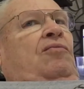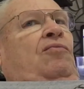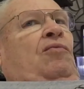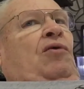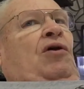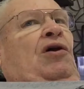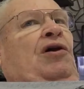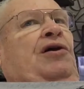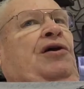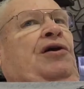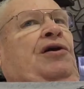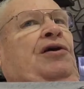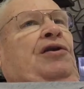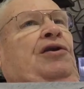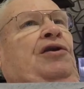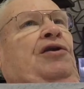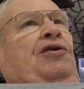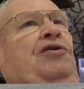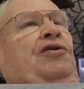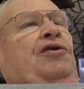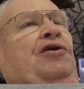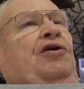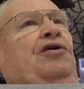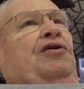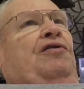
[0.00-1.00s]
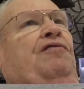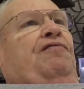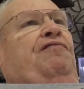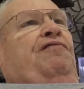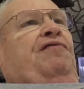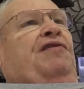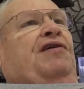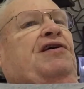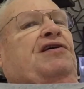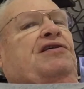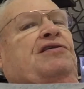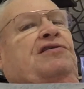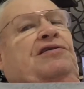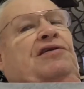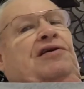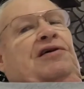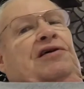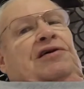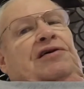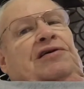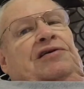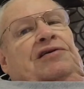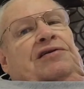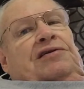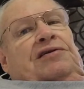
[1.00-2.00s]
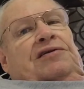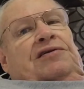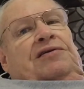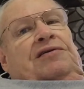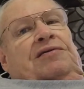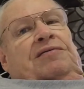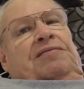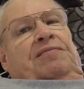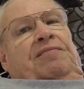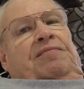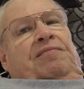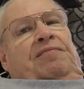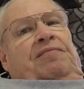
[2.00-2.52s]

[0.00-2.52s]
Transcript: What can you do to fix this?